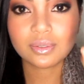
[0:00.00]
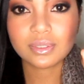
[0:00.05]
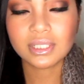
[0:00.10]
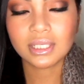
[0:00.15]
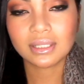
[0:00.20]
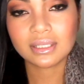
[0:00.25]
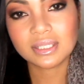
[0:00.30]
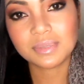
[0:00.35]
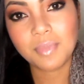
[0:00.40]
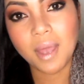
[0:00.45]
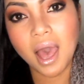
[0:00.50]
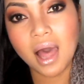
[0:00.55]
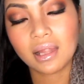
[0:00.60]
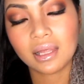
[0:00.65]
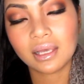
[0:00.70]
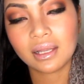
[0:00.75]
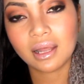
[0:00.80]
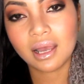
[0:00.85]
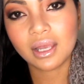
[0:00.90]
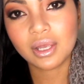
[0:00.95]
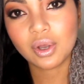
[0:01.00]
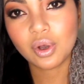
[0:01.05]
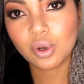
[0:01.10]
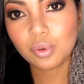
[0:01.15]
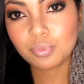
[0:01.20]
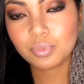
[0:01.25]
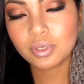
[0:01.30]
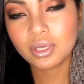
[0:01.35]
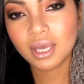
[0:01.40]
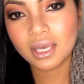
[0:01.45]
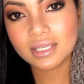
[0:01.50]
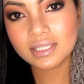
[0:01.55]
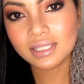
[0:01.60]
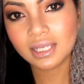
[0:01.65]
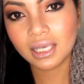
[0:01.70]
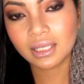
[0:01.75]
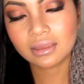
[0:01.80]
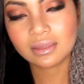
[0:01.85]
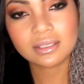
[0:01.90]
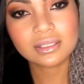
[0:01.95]
using this palette. I hope you guys
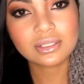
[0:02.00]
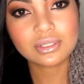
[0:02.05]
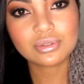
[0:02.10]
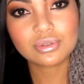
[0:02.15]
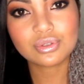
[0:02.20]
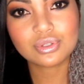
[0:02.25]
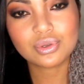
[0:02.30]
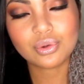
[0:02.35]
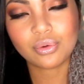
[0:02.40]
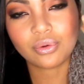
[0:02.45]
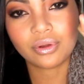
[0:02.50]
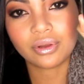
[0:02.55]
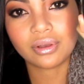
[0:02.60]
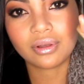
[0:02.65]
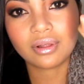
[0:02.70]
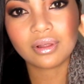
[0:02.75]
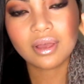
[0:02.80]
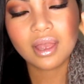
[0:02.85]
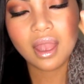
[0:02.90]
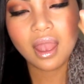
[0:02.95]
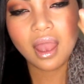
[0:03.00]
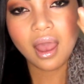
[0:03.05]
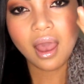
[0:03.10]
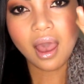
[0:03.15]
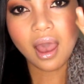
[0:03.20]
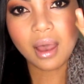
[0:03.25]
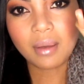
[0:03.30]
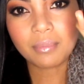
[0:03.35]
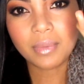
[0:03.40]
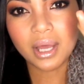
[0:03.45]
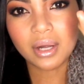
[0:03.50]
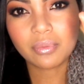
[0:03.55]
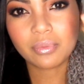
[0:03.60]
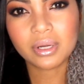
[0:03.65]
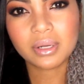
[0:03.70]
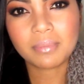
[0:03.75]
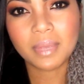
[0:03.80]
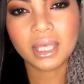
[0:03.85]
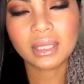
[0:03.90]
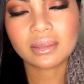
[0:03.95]
like this tutorial. Um, I don't
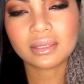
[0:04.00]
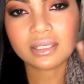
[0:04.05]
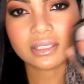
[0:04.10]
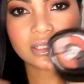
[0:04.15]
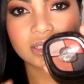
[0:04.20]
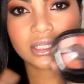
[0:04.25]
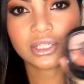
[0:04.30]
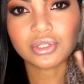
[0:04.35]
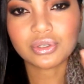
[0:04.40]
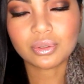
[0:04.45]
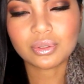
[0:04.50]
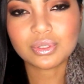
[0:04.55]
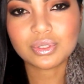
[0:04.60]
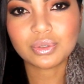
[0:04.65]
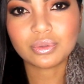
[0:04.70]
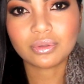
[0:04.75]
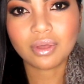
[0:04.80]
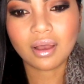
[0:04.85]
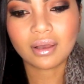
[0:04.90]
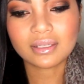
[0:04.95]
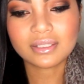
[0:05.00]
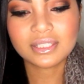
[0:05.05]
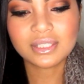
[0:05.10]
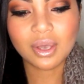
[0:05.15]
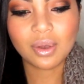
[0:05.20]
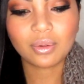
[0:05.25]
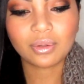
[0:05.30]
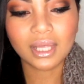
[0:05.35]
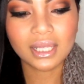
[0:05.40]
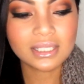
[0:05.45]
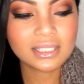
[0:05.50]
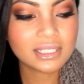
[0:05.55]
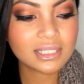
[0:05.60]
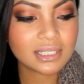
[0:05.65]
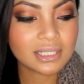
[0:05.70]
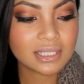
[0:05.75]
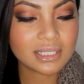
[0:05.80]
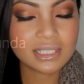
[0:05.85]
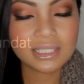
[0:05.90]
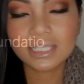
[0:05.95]
want to make this intro too long, so let's
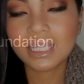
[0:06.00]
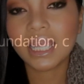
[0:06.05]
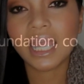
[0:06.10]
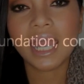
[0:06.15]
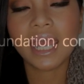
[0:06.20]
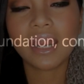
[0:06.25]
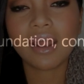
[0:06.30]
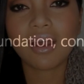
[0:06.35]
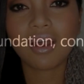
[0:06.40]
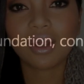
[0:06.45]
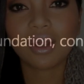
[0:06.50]
just get